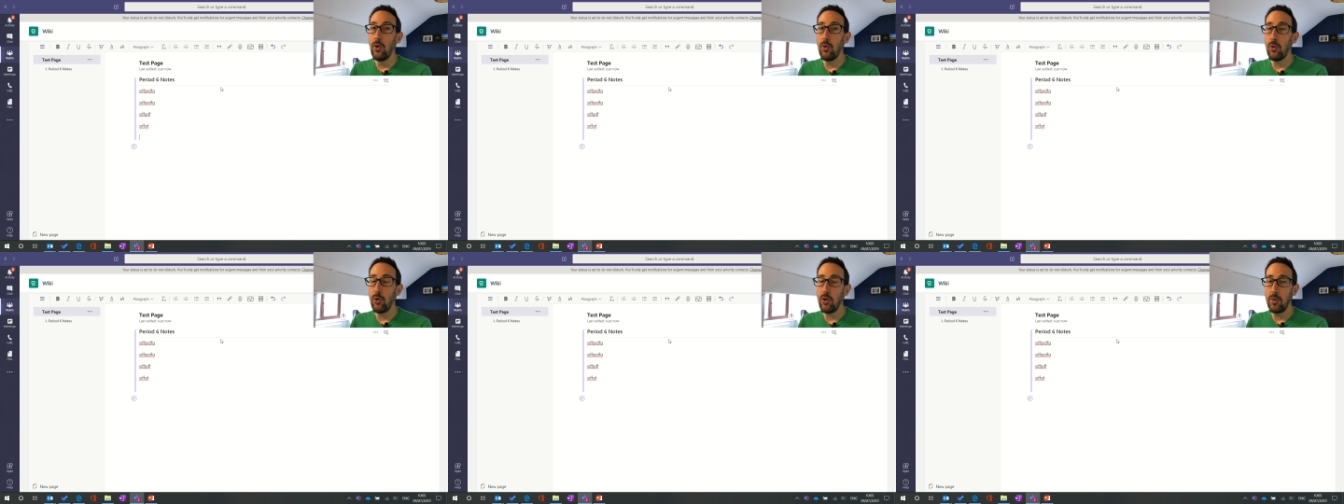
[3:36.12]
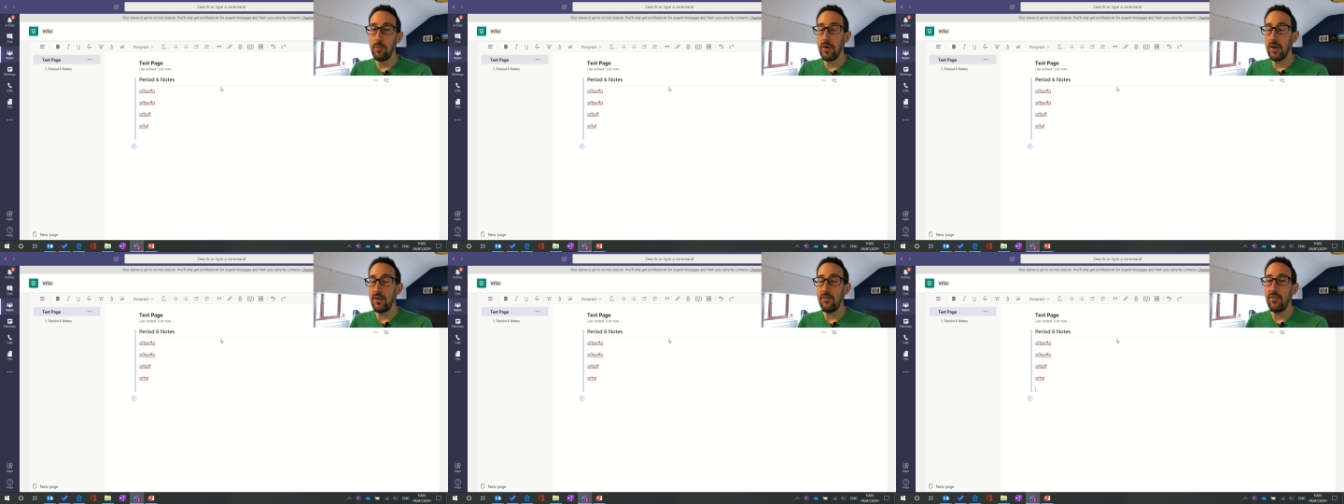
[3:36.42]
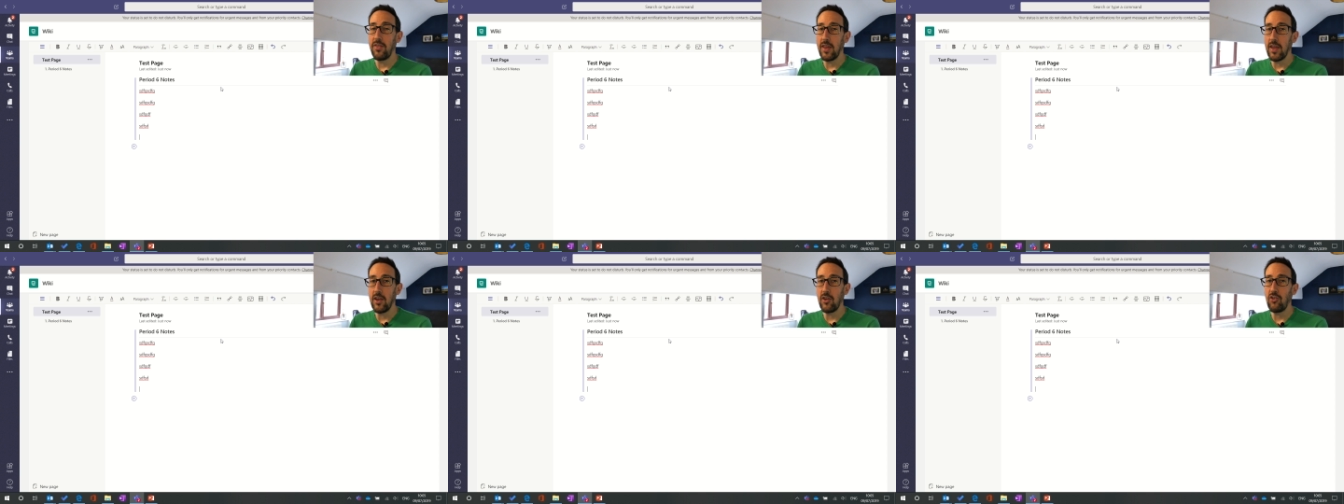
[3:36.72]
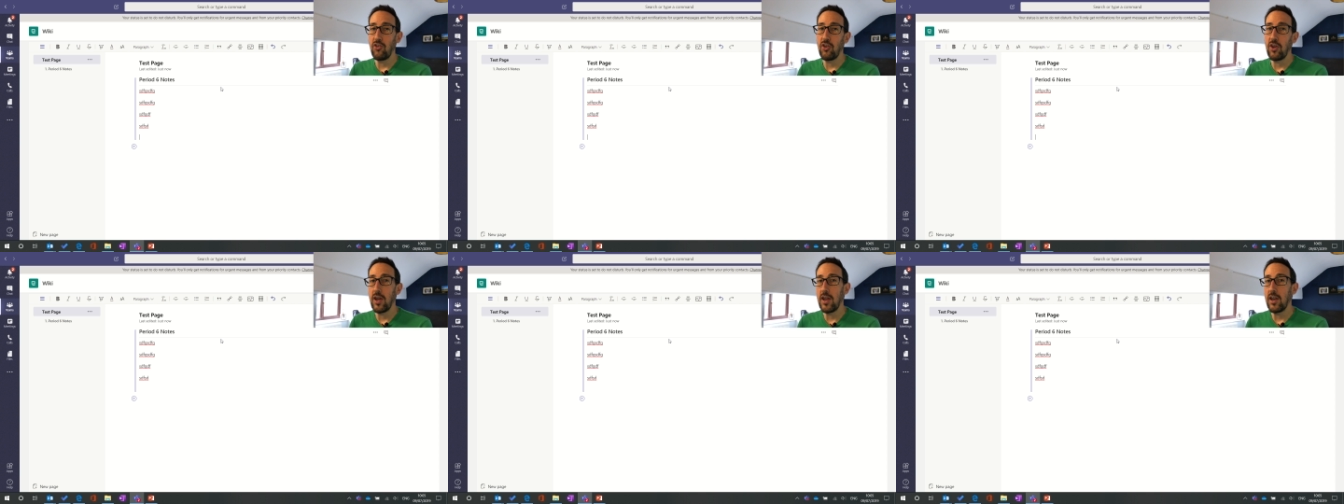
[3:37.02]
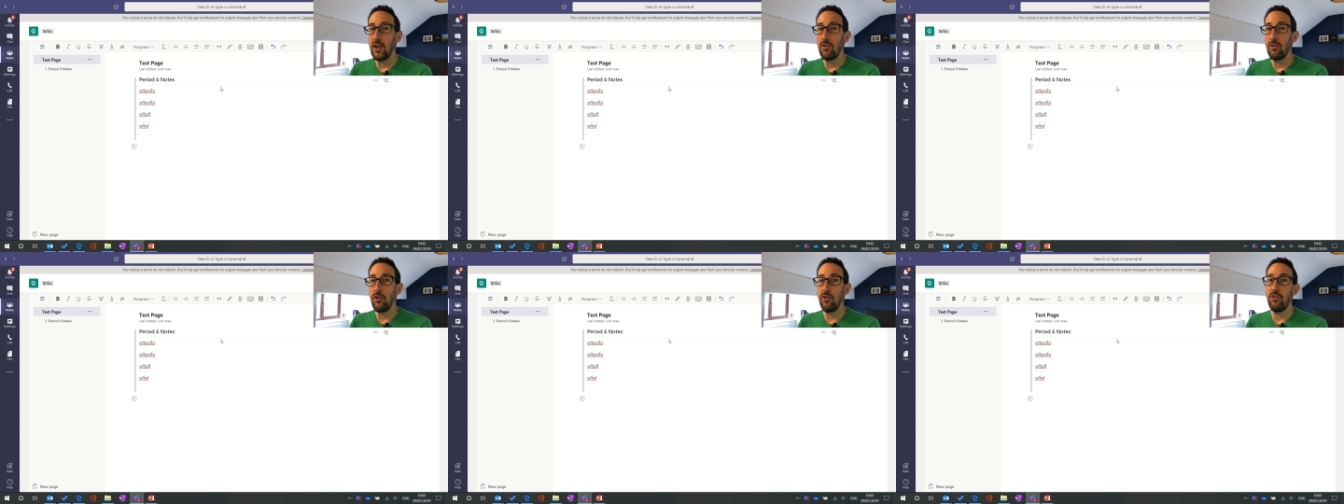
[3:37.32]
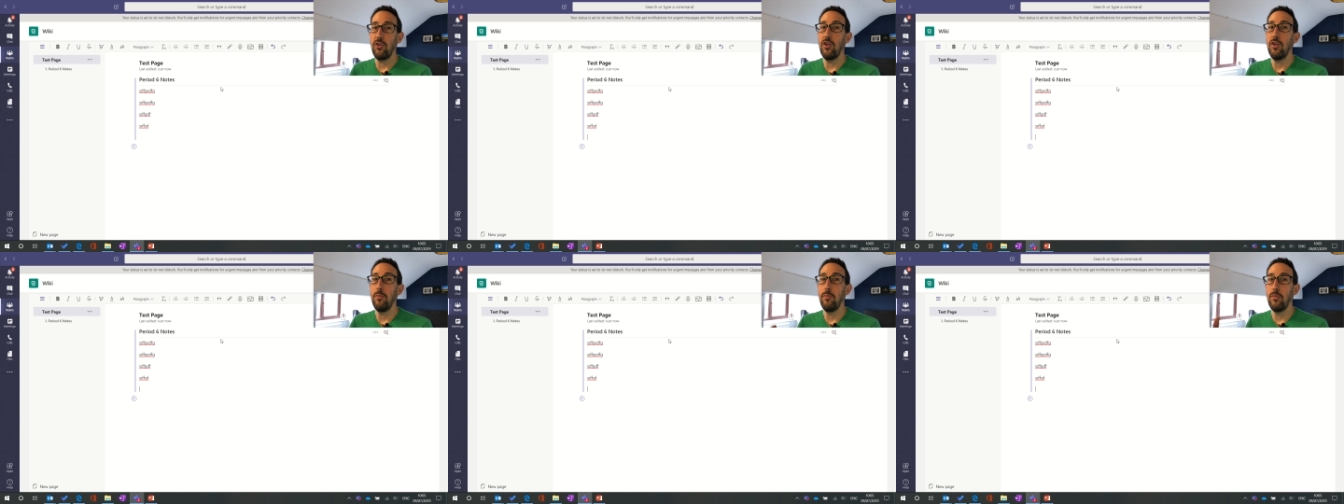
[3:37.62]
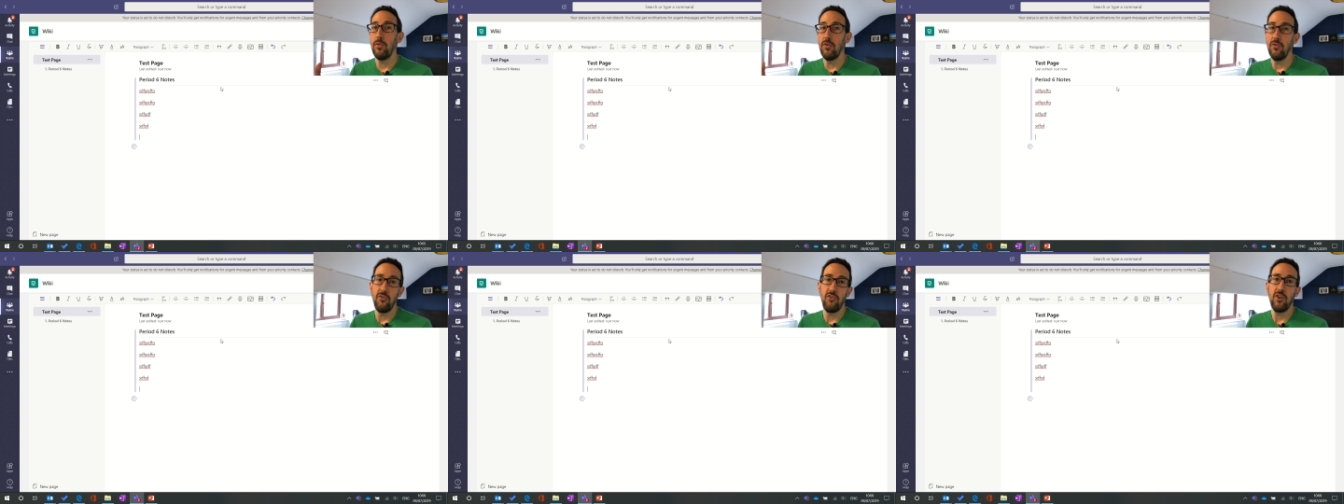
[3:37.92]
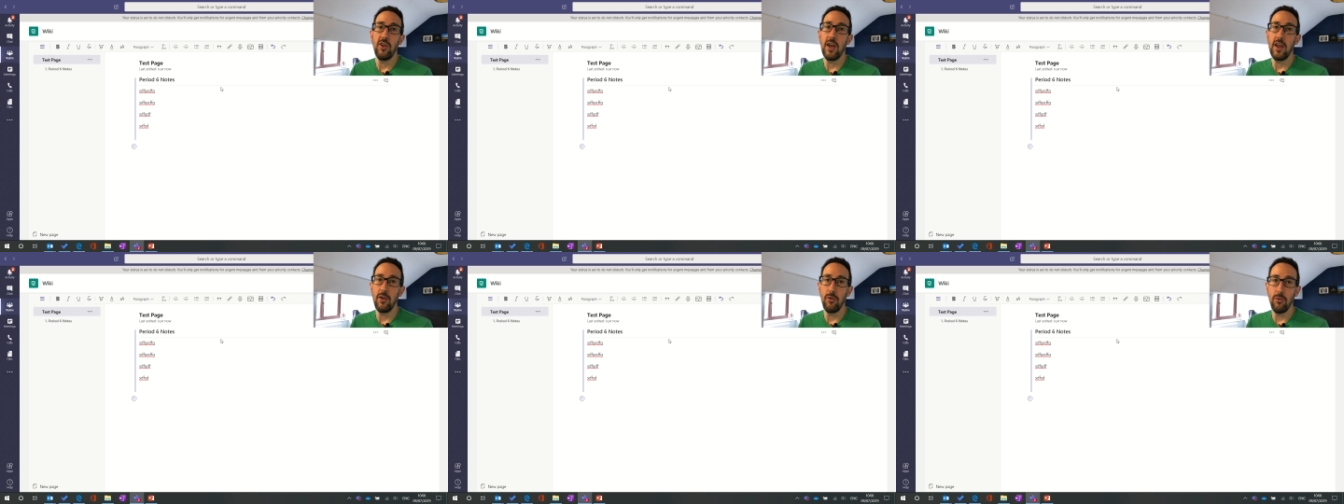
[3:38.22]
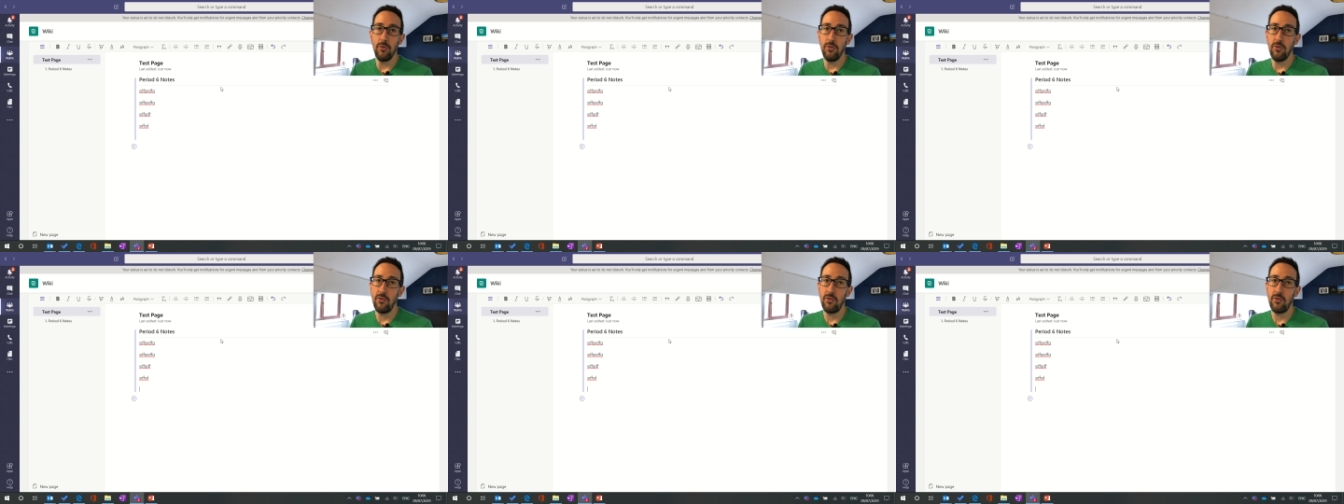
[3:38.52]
or you might have things shared across a number of channels.